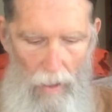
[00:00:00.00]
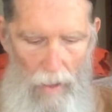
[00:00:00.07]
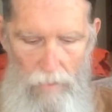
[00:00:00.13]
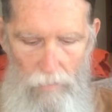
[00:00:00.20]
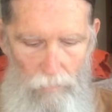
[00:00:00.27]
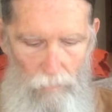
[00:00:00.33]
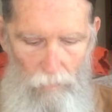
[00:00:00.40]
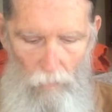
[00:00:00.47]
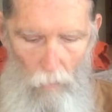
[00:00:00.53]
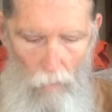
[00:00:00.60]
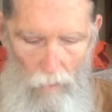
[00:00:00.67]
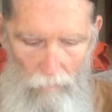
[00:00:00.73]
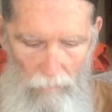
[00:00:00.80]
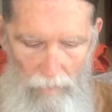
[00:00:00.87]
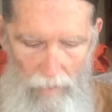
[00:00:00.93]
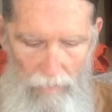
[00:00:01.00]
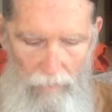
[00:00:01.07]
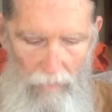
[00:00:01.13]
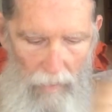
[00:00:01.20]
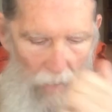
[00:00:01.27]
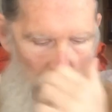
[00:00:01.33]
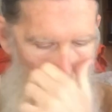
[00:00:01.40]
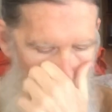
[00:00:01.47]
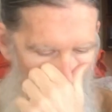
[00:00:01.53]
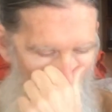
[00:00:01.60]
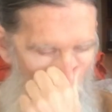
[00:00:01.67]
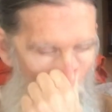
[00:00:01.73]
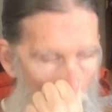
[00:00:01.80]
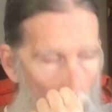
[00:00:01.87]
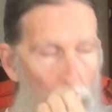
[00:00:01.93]
I use garlic.
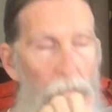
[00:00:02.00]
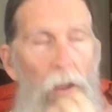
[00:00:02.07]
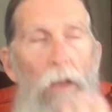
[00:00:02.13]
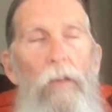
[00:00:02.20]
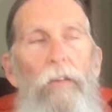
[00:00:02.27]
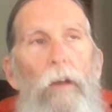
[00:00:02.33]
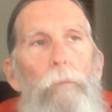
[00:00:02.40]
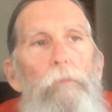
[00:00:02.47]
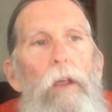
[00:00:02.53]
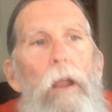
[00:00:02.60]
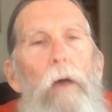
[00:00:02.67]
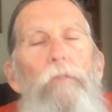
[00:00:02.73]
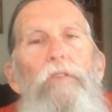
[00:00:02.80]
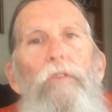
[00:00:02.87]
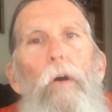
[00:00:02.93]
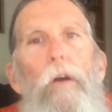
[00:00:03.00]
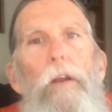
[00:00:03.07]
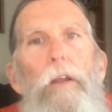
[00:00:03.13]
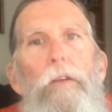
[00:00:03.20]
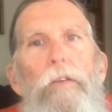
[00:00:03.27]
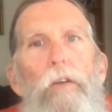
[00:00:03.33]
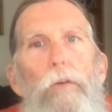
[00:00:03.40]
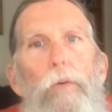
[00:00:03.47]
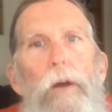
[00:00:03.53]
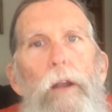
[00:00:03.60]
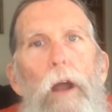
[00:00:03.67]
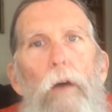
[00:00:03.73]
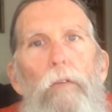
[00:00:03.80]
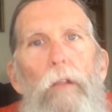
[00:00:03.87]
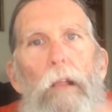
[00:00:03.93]
I'll tell you something I've started doing
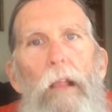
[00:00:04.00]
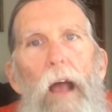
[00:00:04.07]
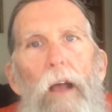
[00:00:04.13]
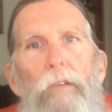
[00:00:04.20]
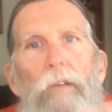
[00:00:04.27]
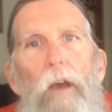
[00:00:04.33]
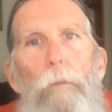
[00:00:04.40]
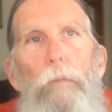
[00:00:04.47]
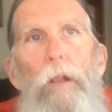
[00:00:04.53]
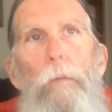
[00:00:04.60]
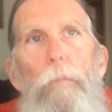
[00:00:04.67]
over the last couple